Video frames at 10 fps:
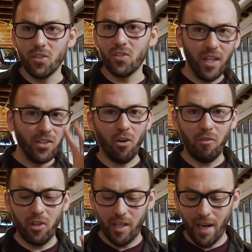sent
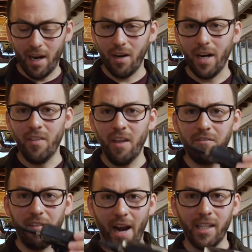over the air, and then
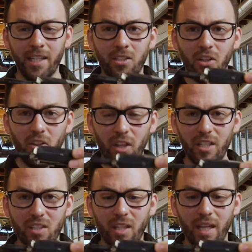finally into
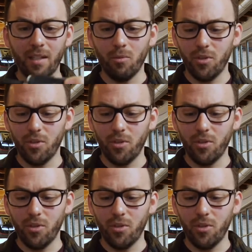this thing,